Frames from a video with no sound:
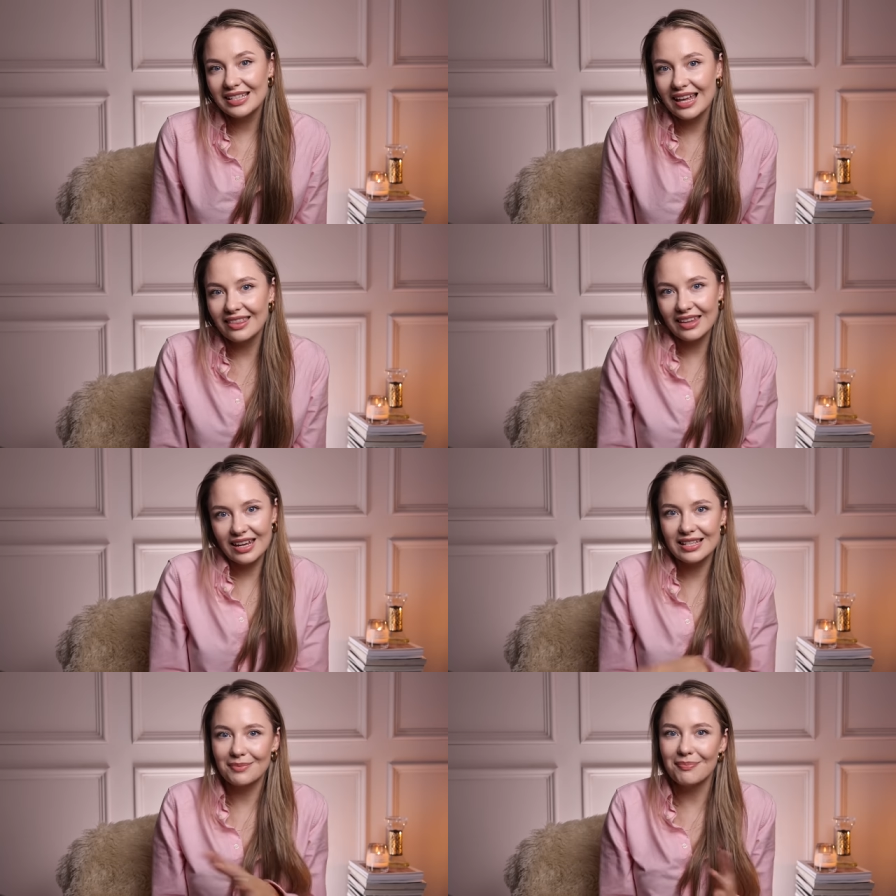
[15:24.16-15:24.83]
scent
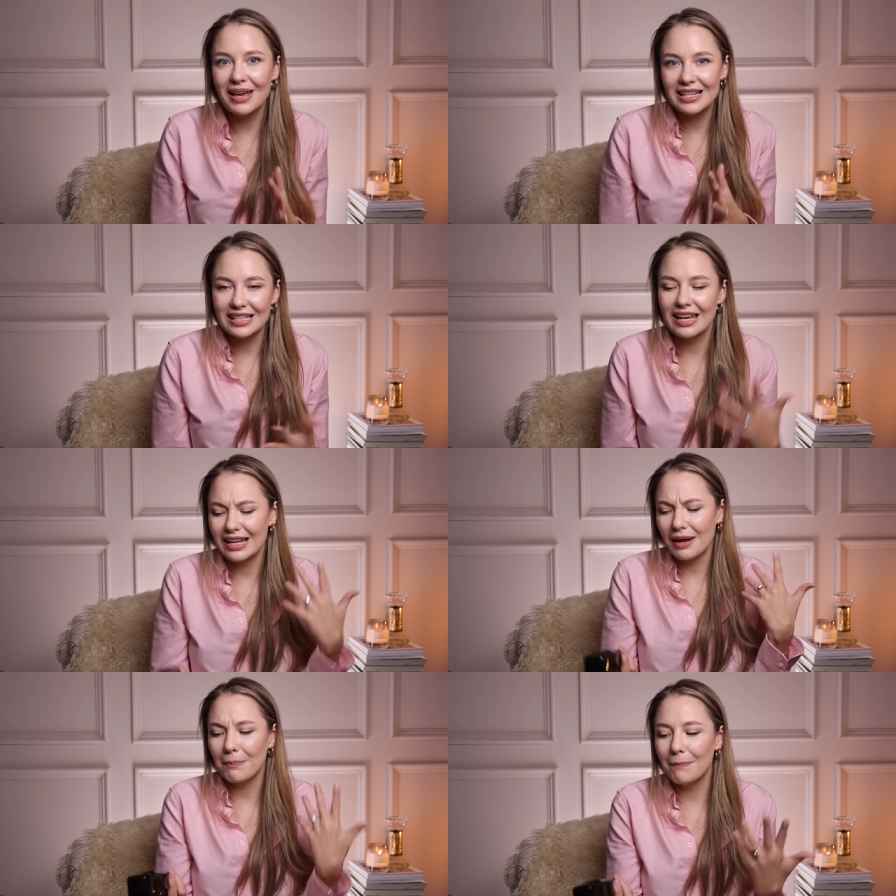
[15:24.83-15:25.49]
that is
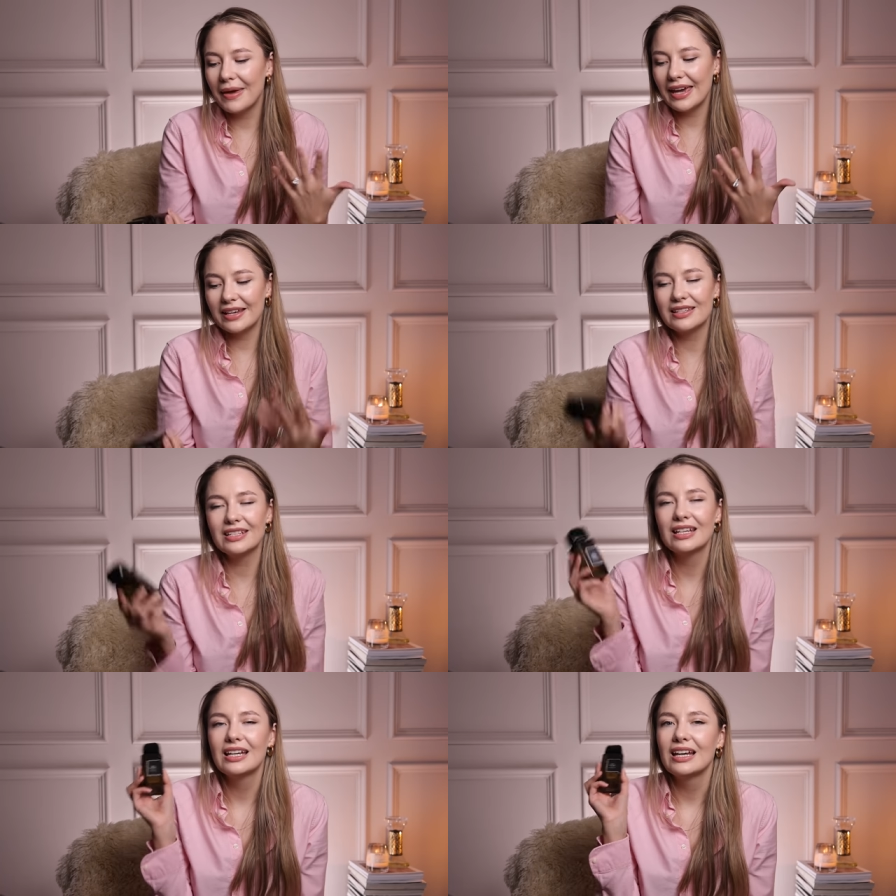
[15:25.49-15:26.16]
amazing, and I
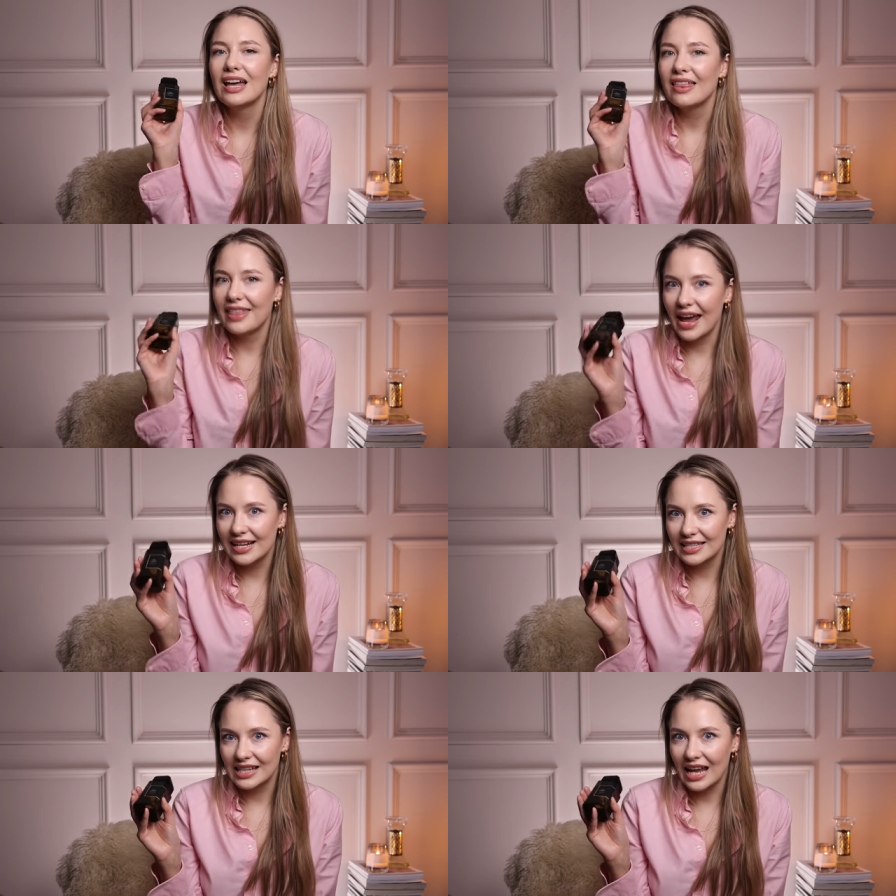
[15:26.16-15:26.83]
picked the
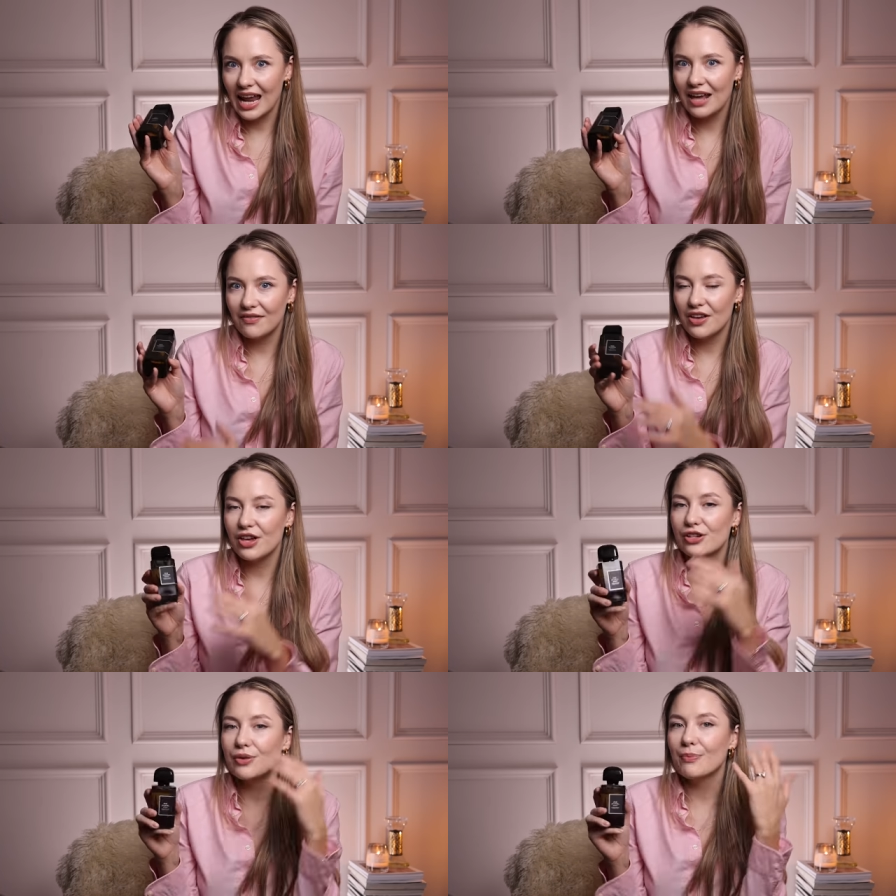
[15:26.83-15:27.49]
extrait
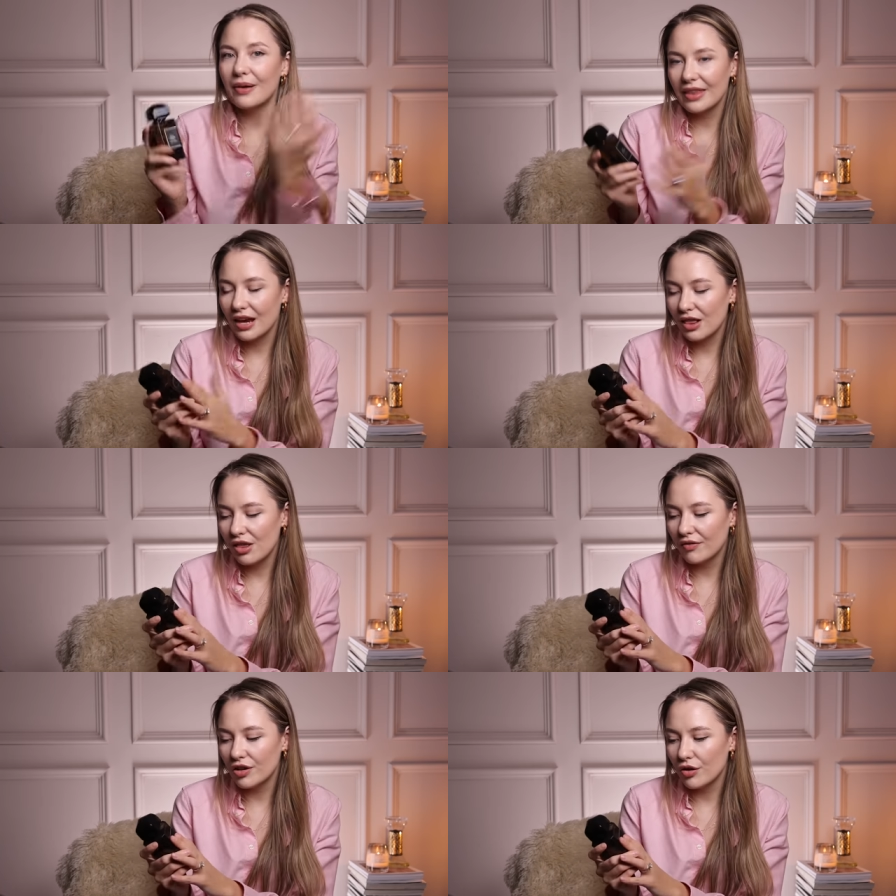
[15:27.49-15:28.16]
version, but I
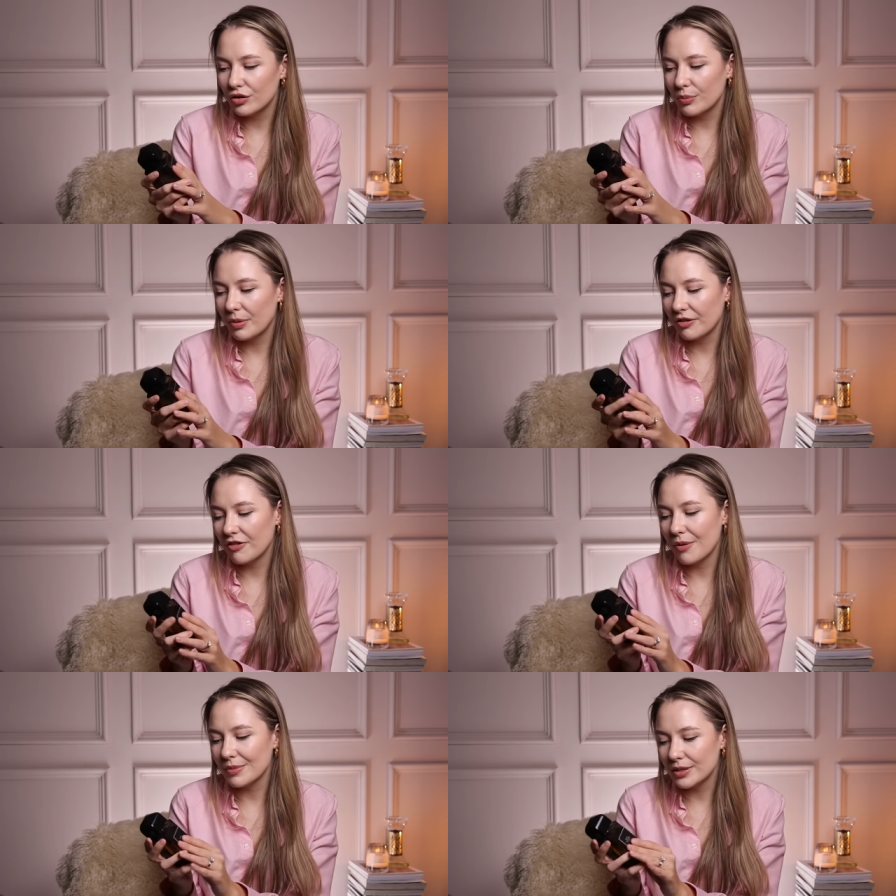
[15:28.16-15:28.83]
love the Eau de
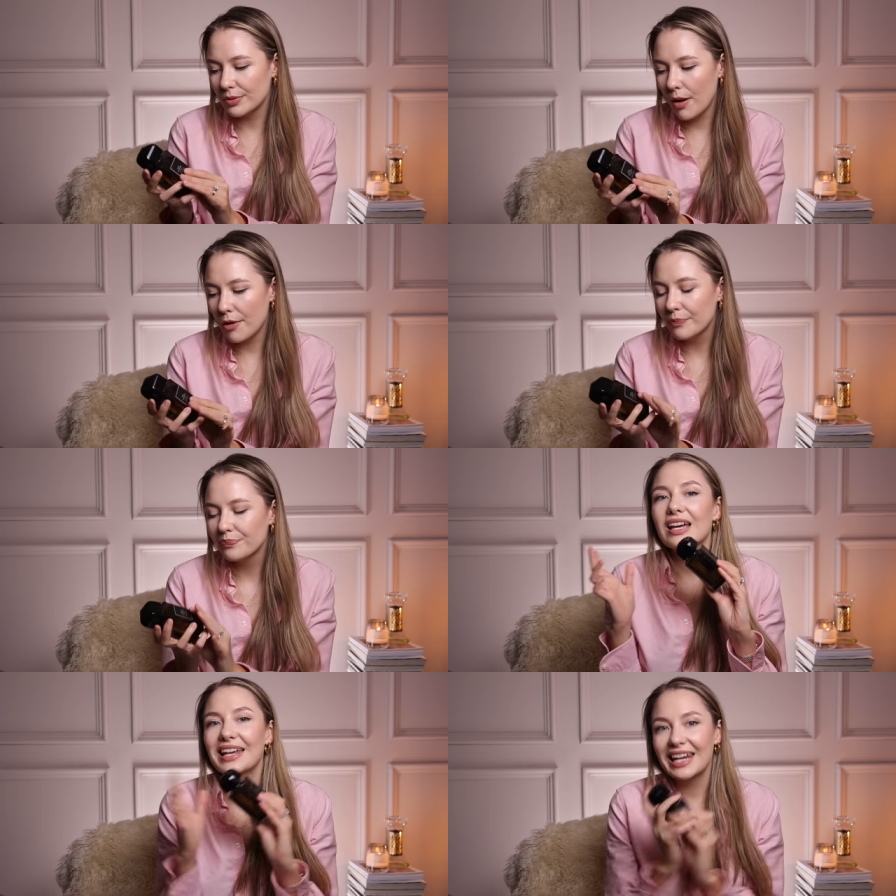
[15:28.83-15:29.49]
Parfum as
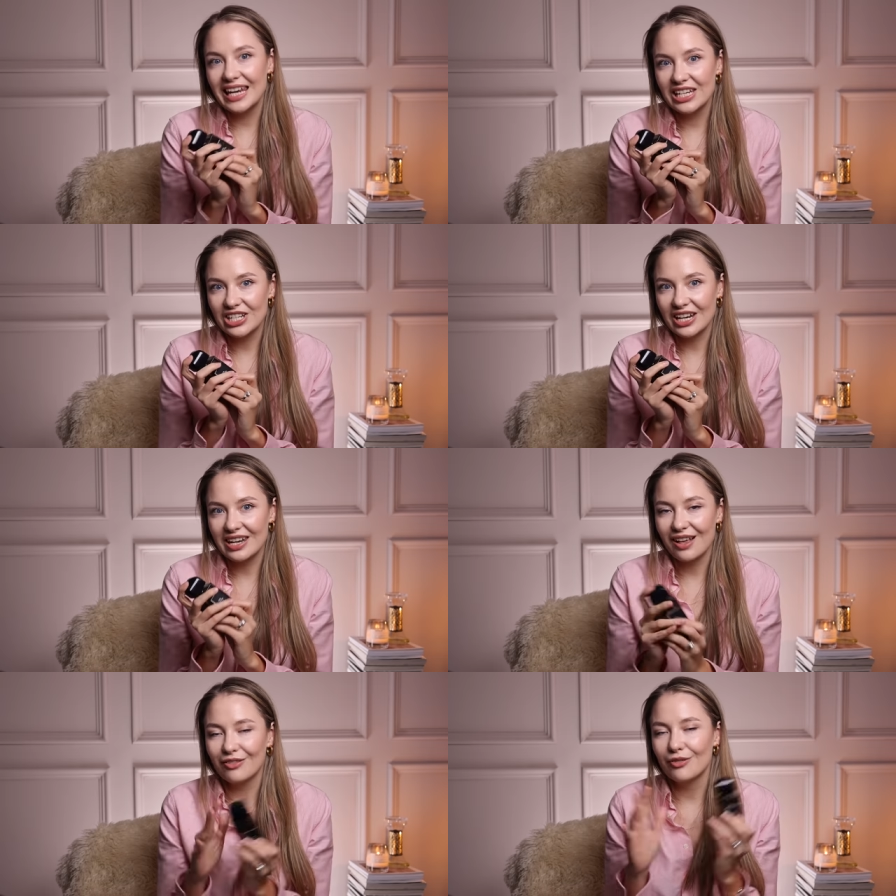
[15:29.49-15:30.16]
well. Gris
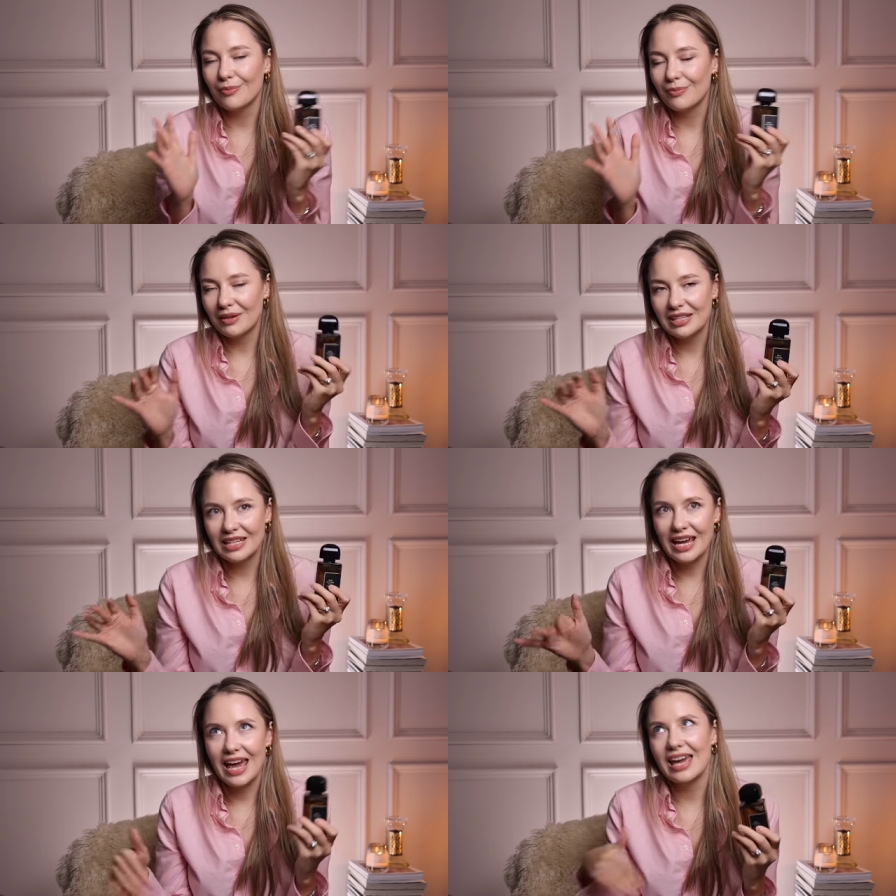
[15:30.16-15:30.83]
Charnel from B
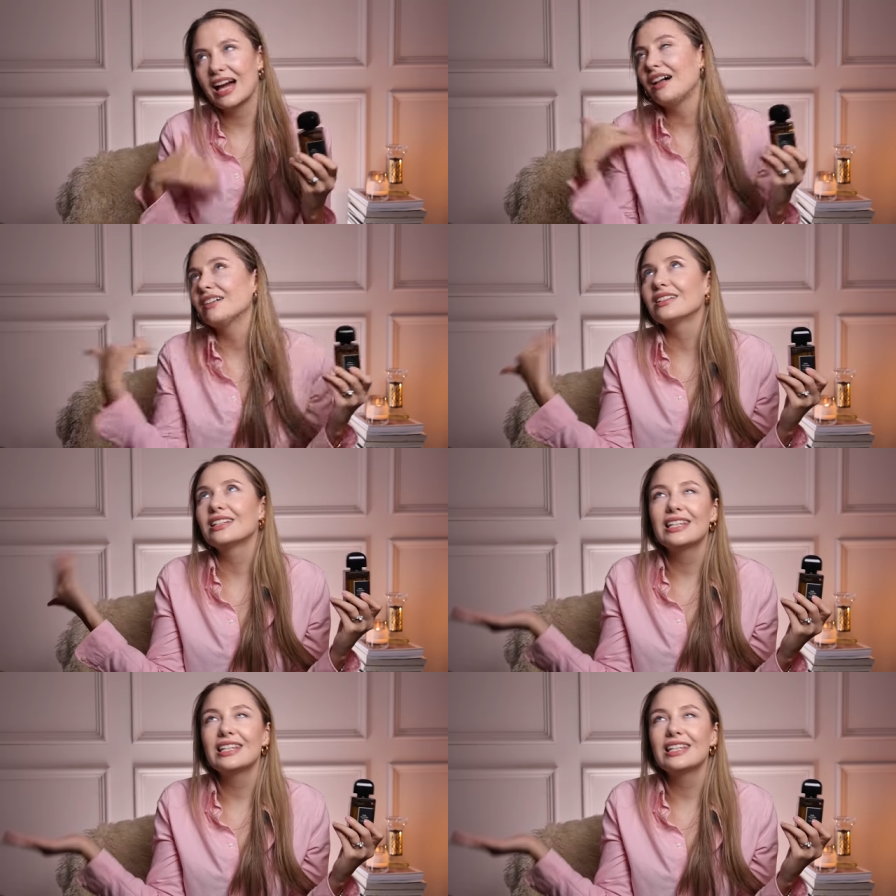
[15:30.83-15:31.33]
D K, I'll